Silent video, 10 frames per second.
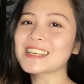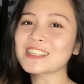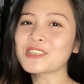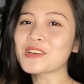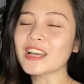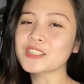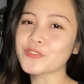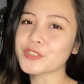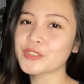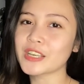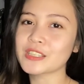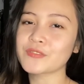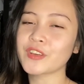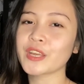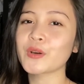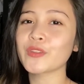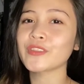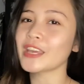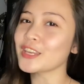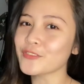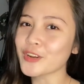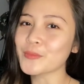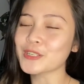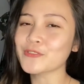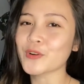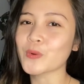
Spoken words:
it, you guys, for today's video. Thank you very much for